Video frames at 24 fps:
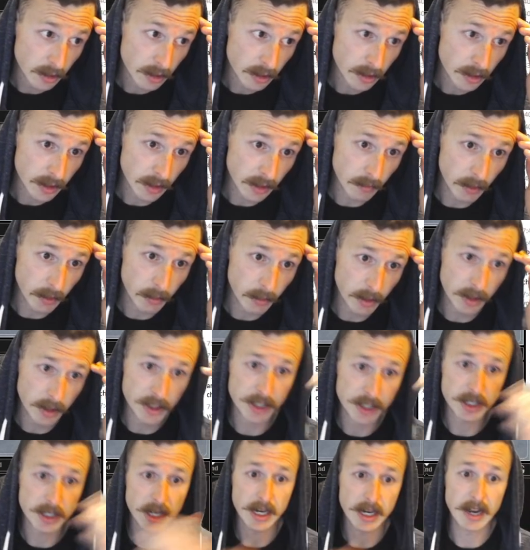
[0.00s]
then we would just
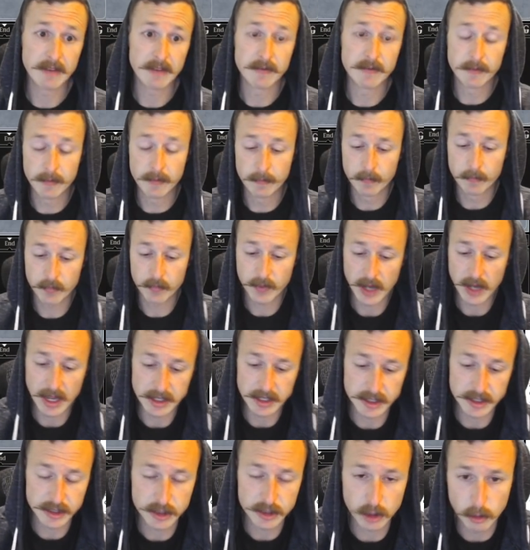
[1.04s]
like have had
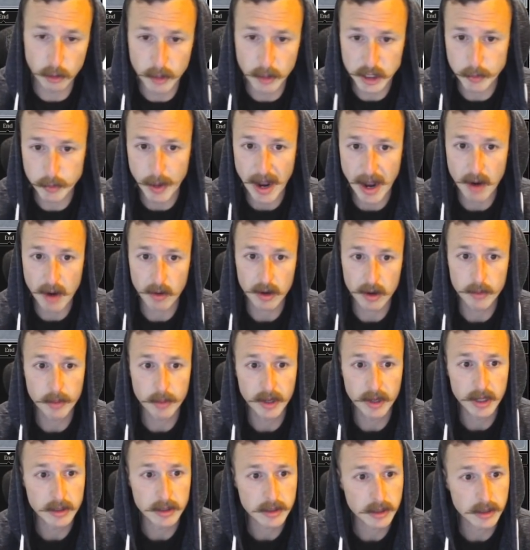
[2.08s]
so much power in play
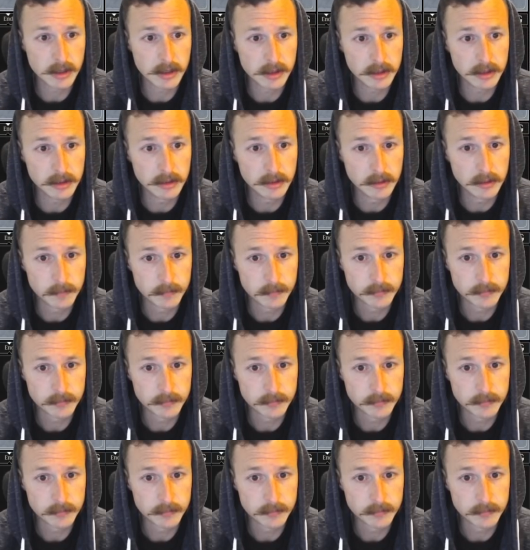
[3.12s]
on turn 2.